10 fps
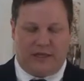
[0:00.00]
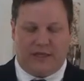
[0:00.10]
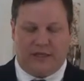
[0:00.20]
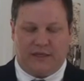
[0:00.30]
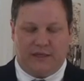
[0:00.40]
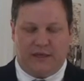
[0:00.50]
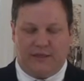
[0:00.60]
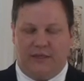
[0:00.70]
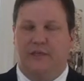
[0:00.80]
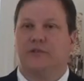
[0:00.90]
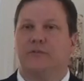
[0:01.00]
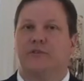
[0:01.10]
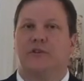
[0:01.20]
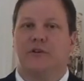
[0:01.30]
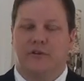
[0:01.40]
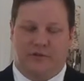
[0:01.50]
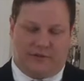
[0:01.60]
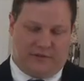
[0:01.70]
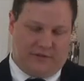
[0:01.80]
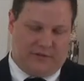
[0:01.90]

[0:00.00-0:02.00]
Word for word: king and then to return.